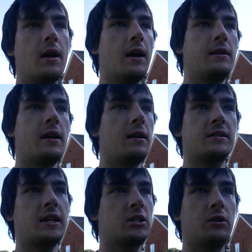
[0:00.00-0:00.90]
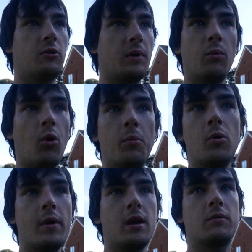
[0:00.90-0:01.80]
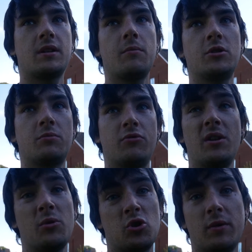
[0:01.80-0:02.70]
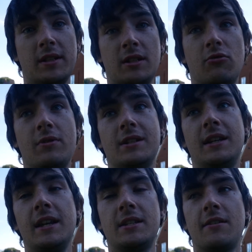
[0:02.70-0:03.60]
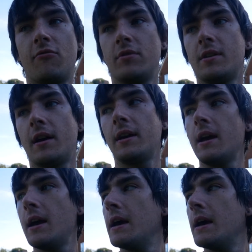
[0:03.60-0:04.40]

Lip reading: And then it was actually going to be warm all week with temperatures pretty much 20 degrees at least every day.